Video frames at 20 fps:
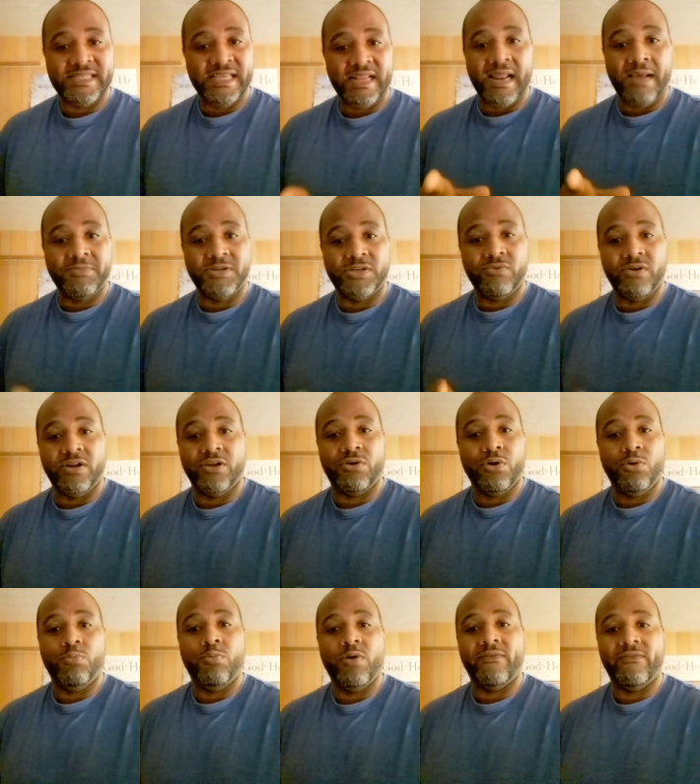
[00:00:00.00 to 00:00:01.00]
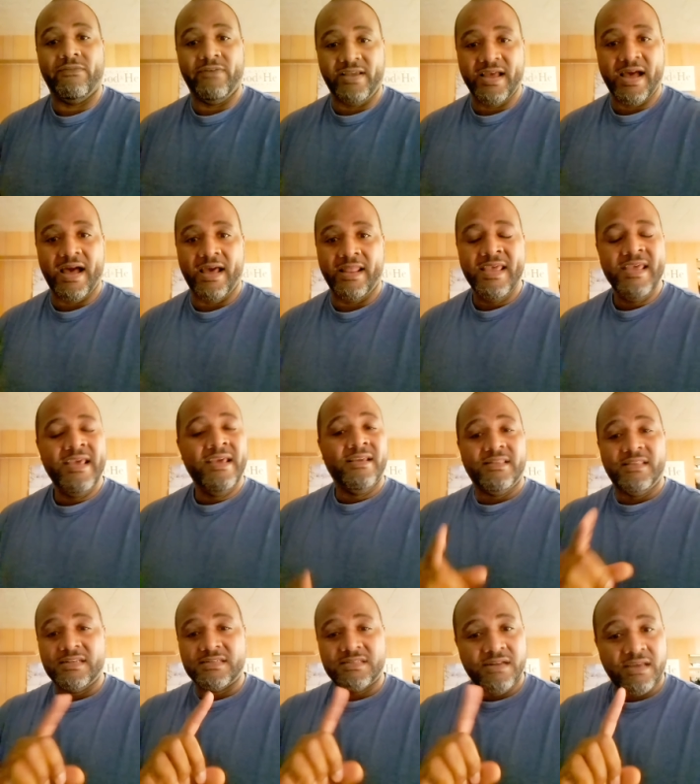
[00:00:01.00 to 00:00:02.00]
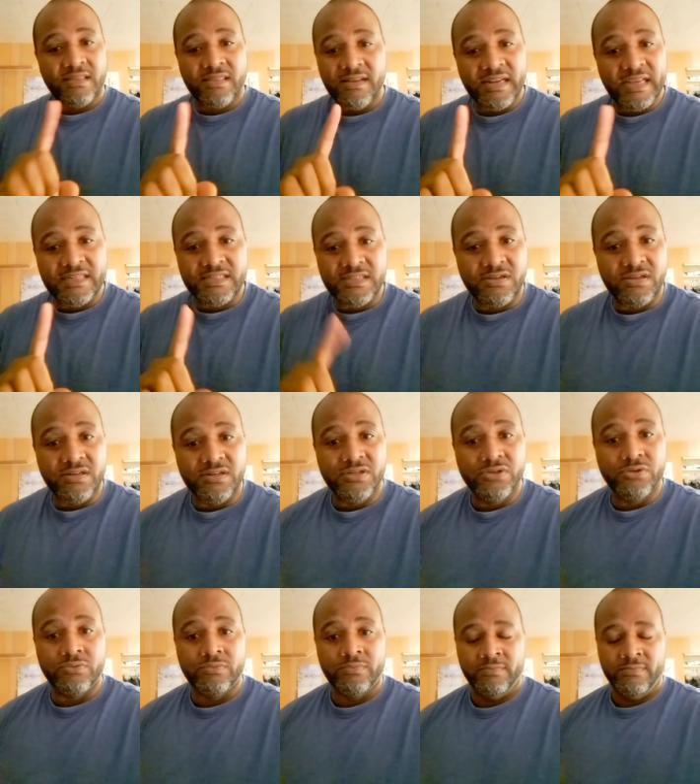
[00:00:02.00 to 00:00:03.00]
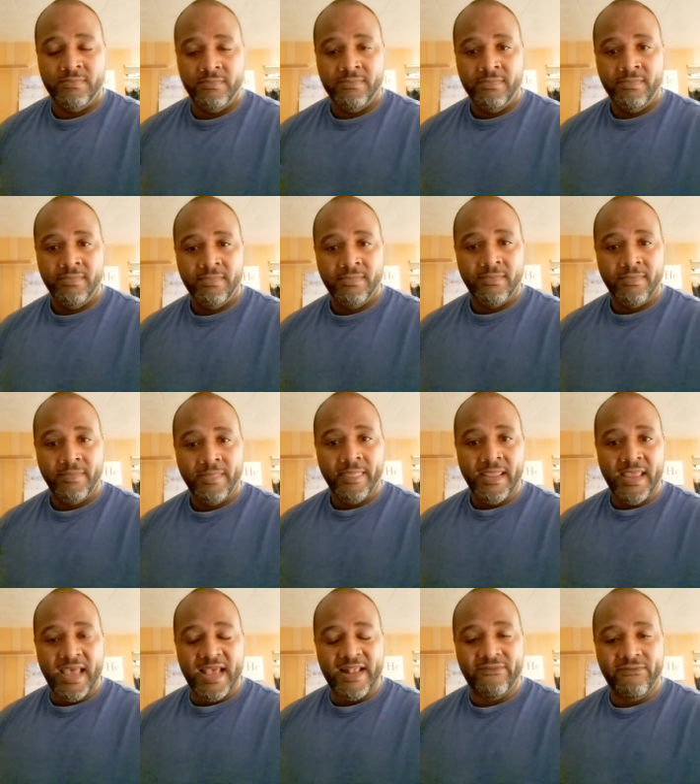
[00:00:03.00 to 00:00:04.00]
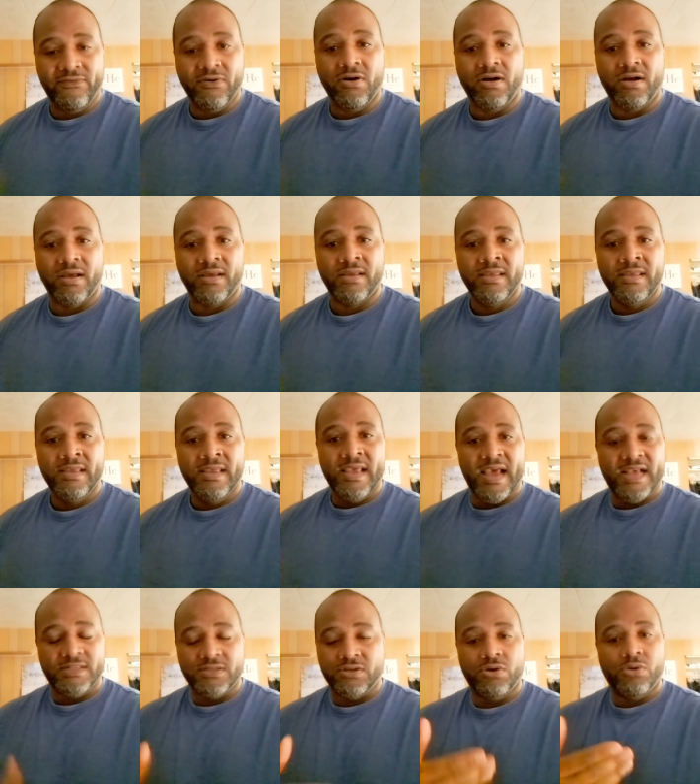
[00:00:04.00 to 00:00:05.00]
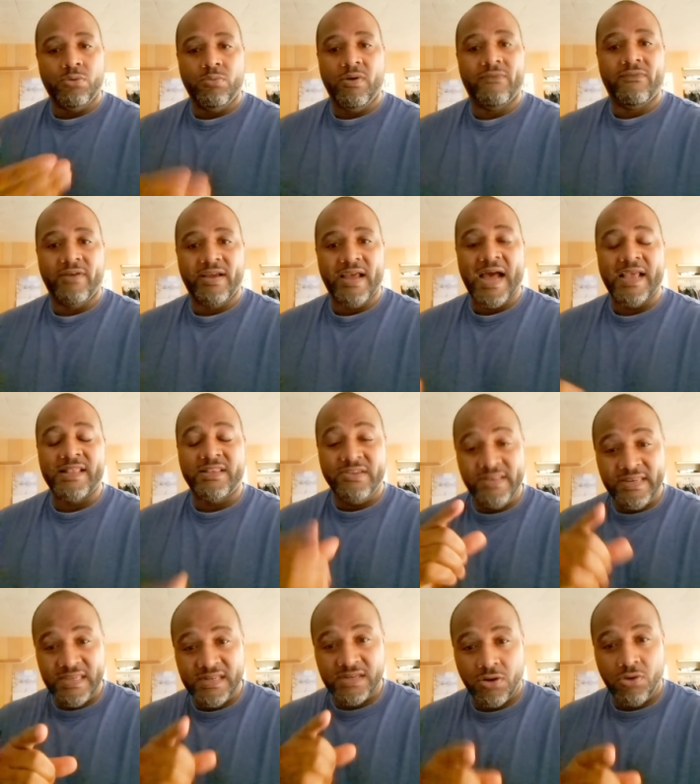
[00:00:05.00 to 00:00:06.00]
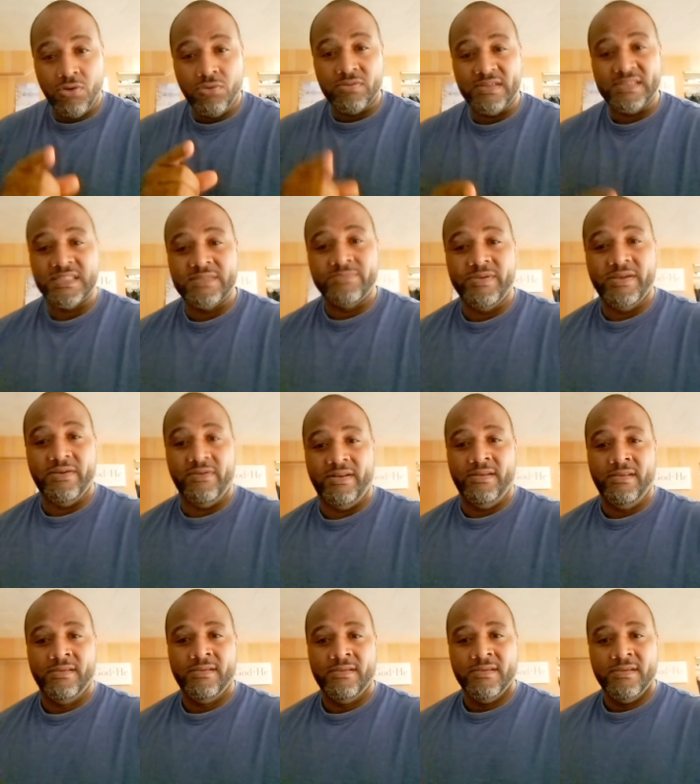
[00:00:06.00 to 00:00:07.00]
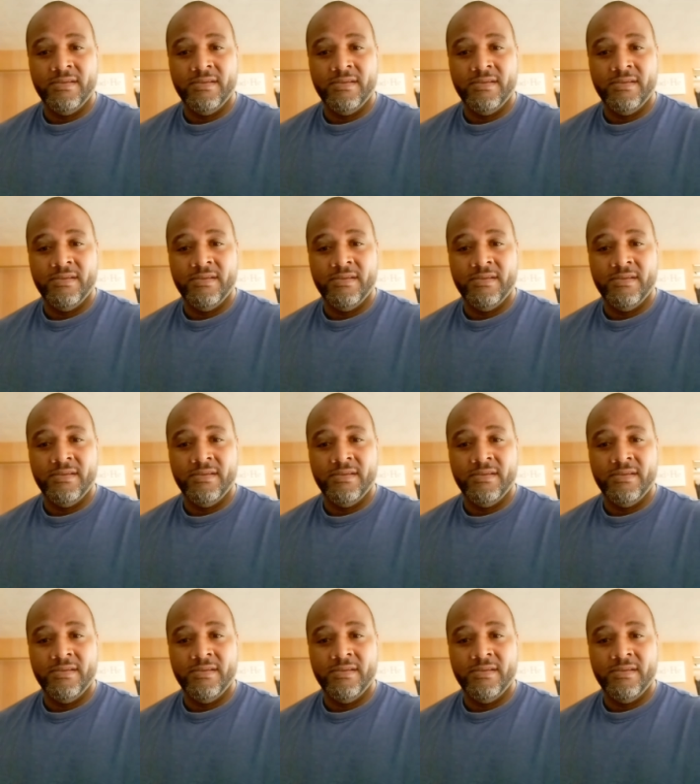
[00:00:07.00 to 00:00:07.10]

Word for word: and saying, I'm doing a good work for God. There's nothing that you can do as far as a good work for God. You need the Holy Spirit.